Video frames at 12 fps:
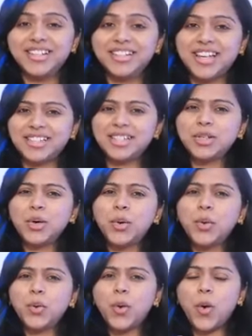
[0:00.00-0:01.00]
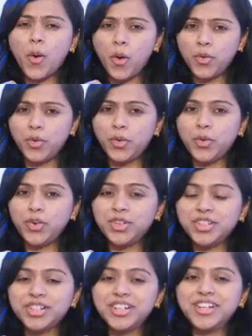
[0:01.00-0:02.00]
Does it go on
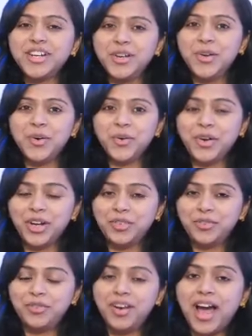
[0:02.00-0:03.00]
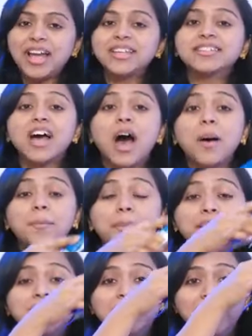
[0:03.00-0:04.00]
road? No, it flies up
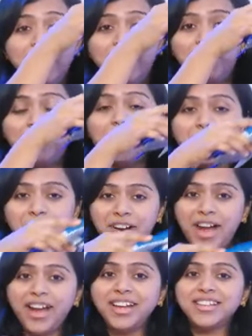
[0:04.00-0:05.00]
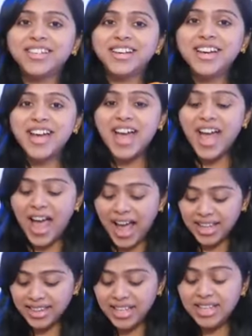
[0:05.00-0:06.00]
in the air, right?
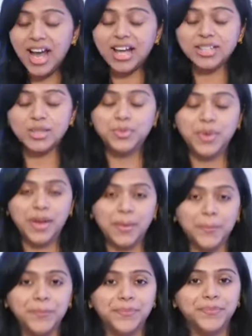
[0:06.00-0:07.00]
And the last one.